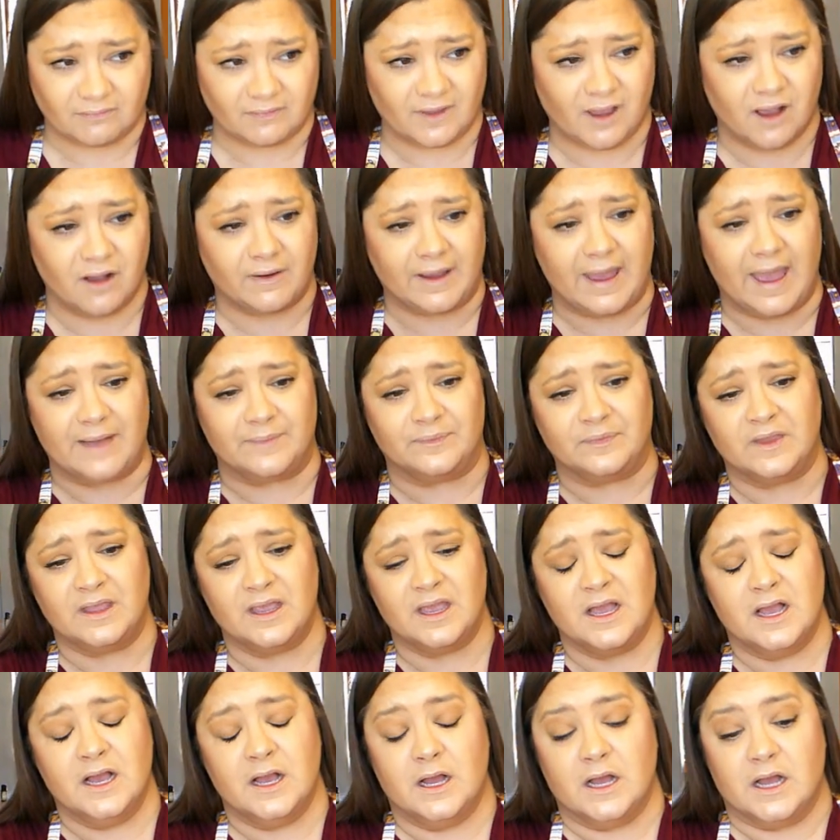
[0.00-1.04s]
Okay,
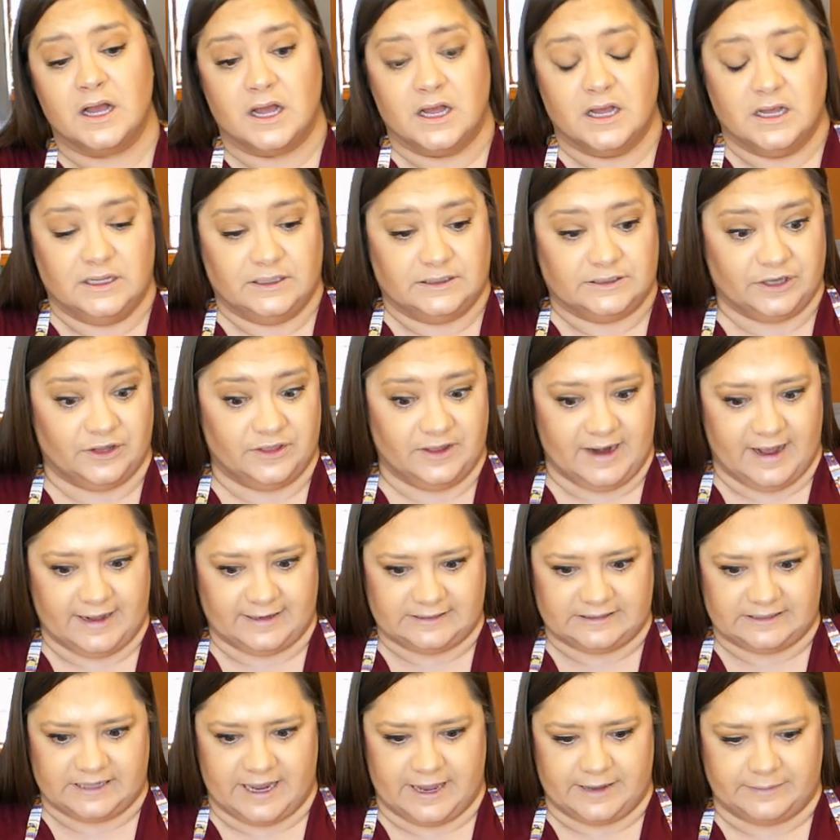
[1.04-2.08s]
so the
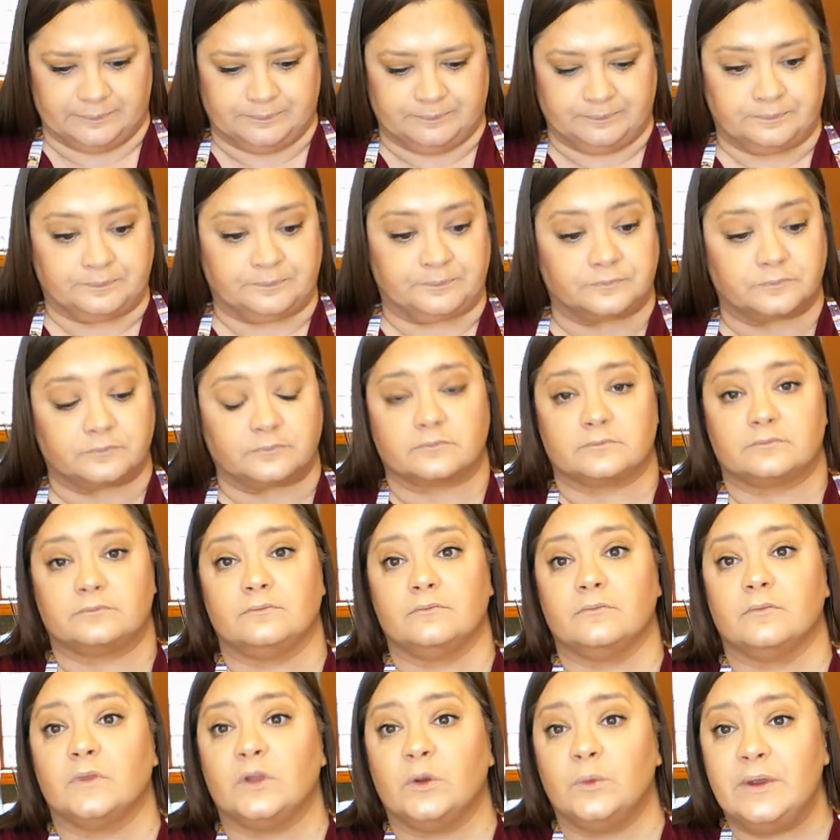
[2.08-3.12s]
next thing,
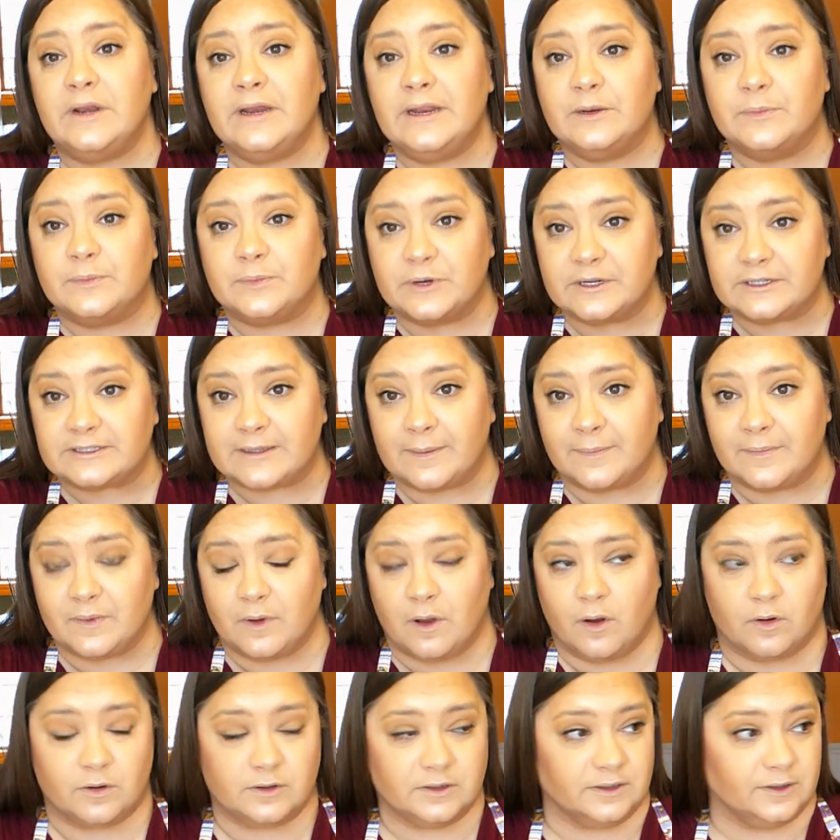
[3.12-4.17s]
we need to put some,
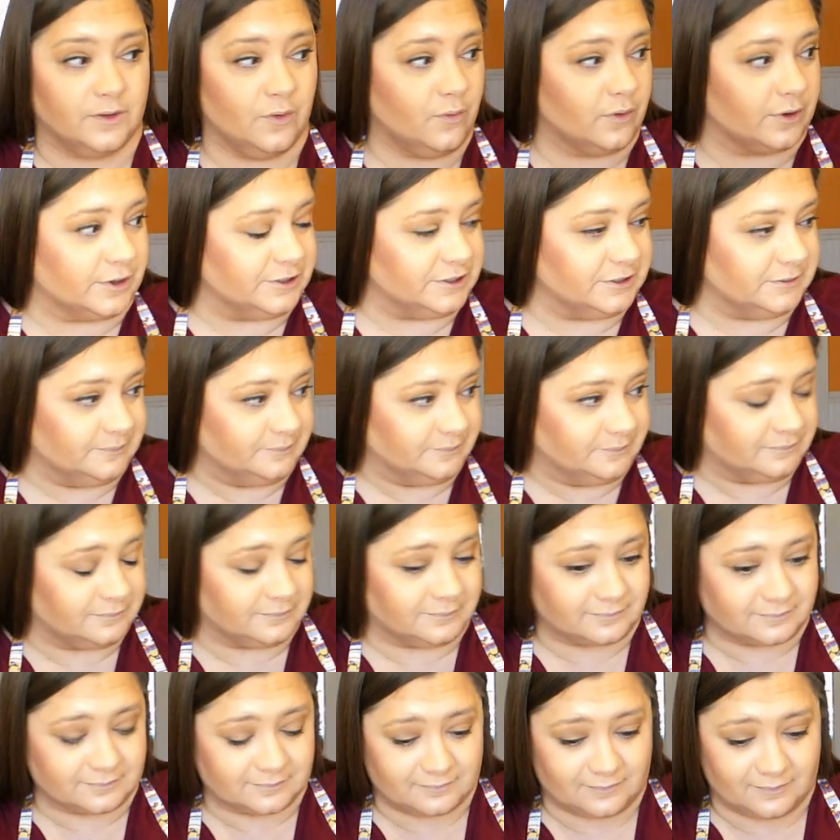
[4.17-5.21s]
oh Lord.
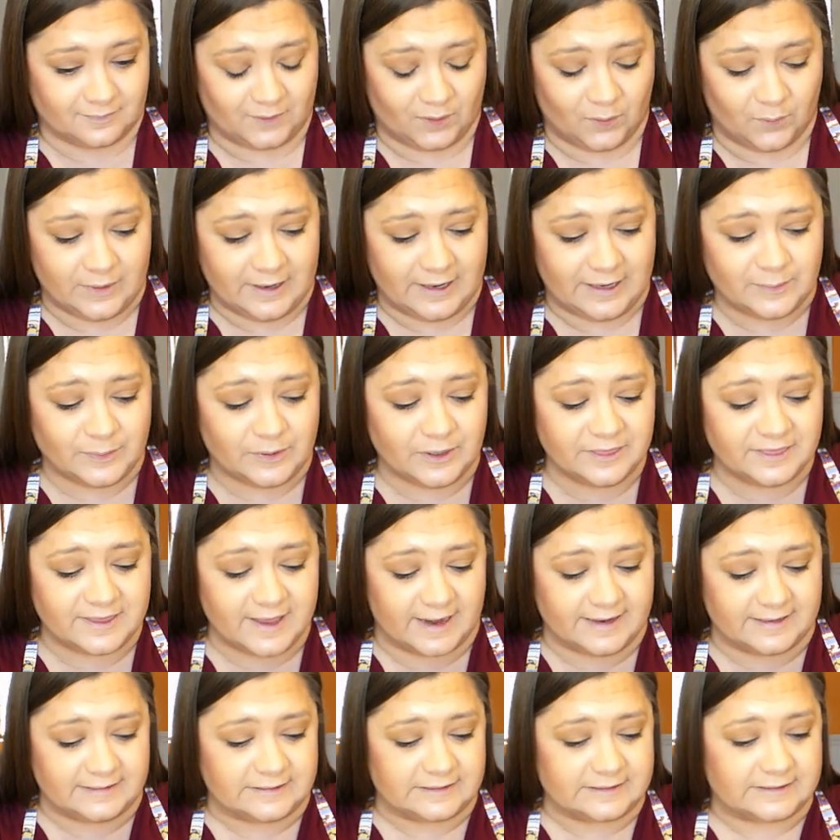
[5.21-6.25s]
We need to put that
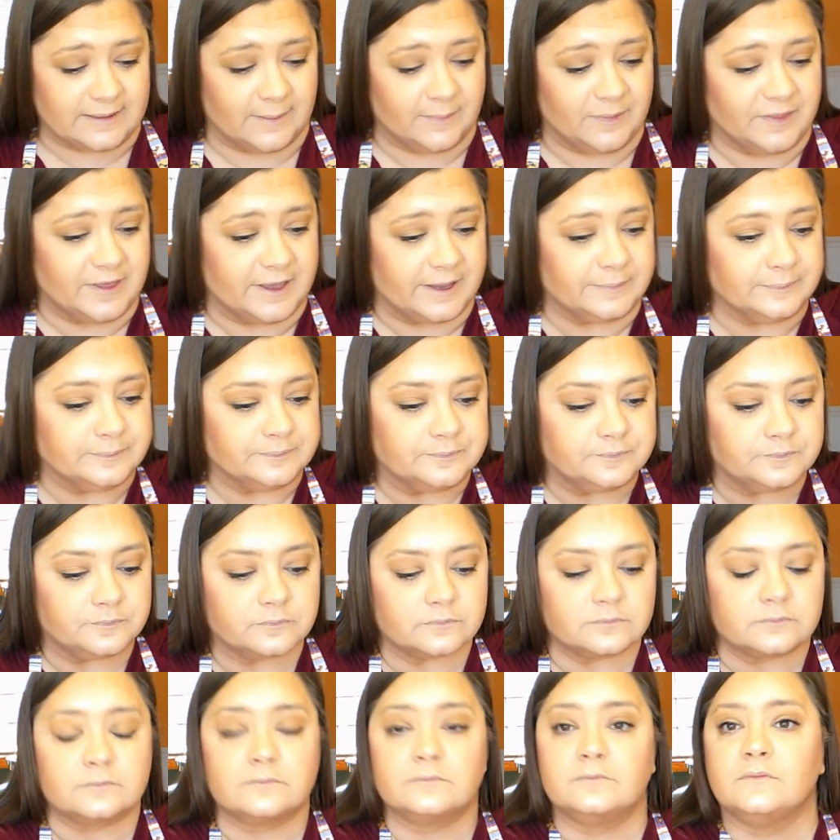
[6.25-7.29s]
into something.
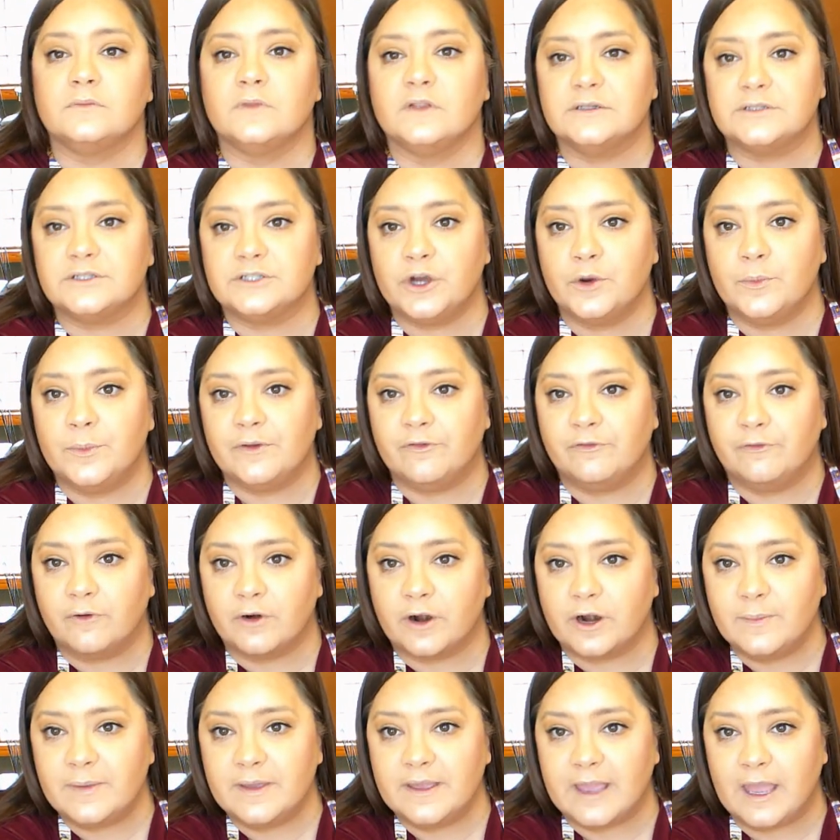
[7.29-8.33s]
So before
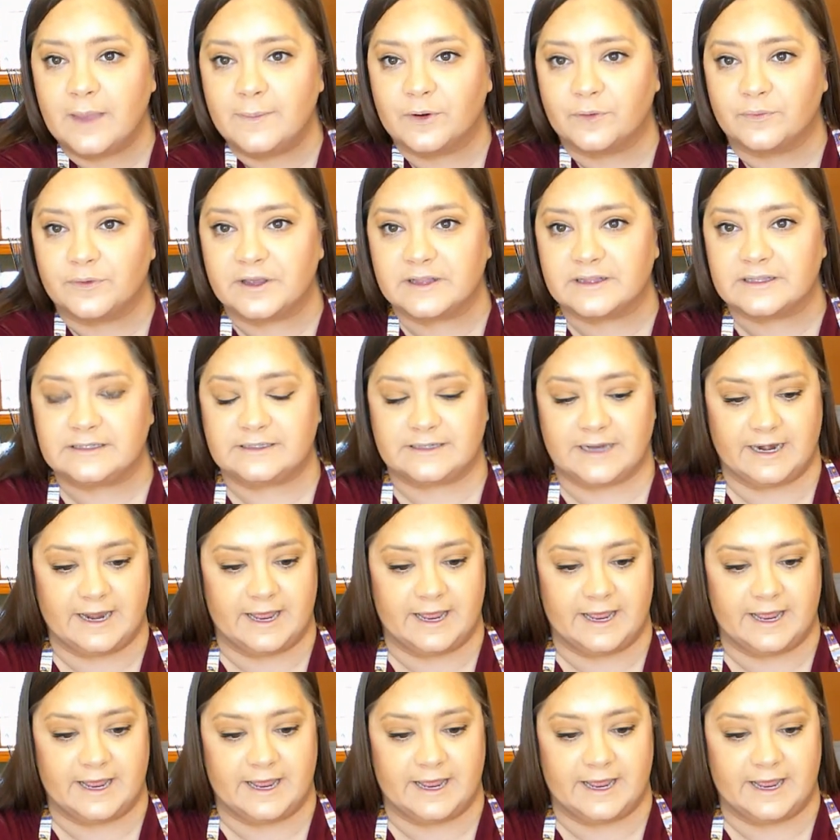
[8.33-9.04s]
I became a real estate